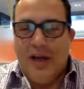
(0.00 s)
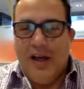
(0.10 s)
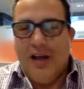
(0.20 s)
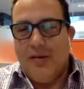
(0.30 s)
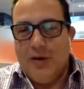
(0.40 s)

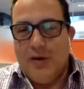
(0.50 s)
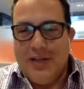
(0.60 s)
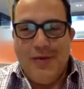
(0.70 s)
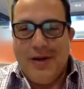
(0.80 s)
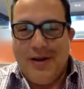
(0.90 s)
uh, which
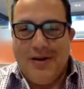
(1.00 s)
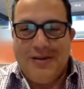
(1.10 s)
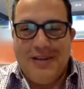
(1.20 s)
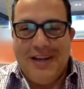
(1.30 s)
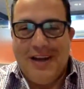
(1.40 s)
anyone can
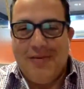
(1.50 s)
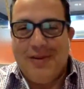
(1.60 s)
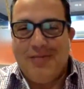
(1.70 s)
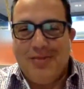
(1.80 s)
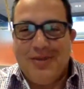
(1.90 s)
understand. I
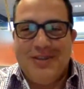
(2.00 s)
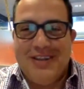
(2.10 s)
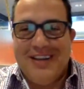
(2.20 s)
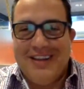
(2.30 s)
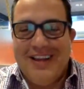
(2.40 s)
really
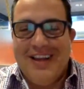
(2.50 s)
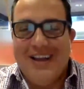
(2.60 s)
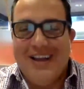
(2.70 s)
appreciate that.